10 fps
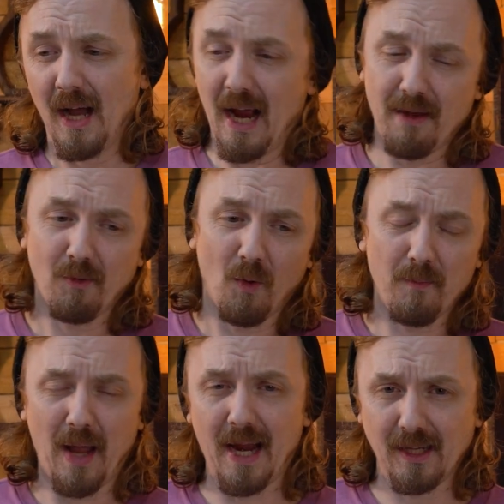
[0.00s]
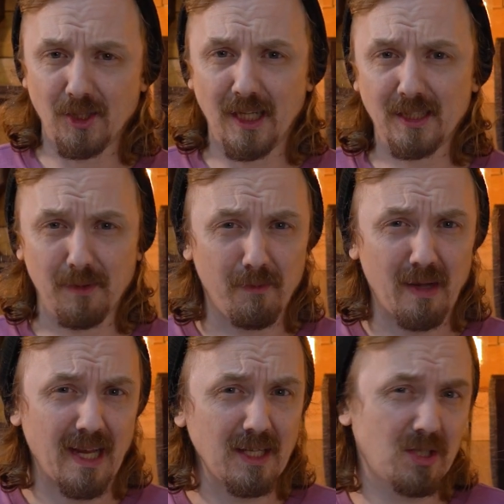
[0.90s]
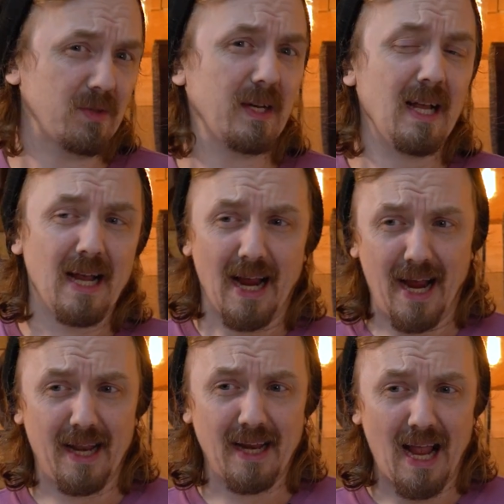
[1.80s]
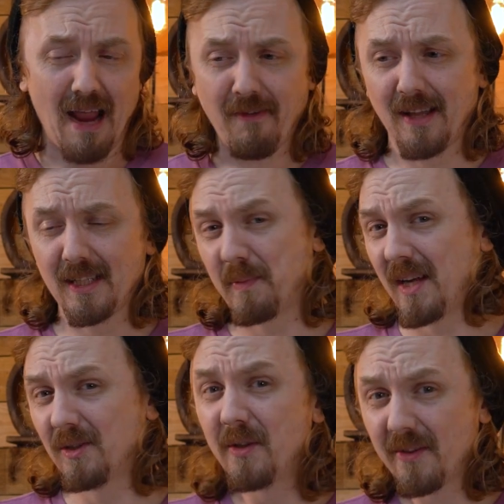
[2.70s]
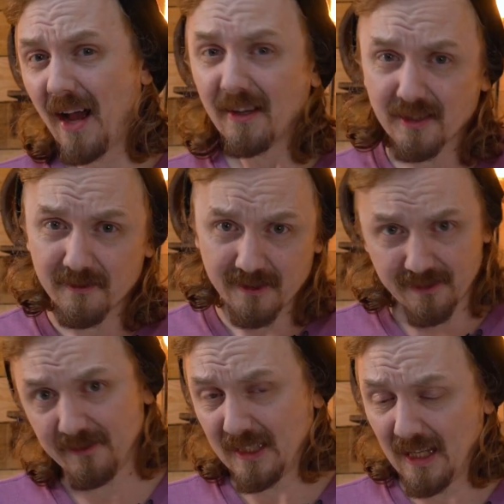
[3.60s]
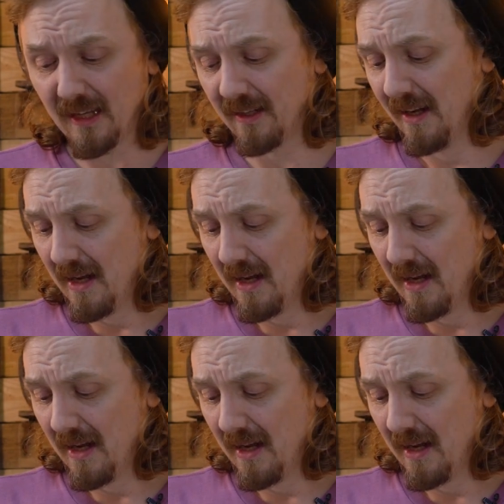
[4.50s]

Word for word: I even went back and checked some of my history and I've had this back in 2015.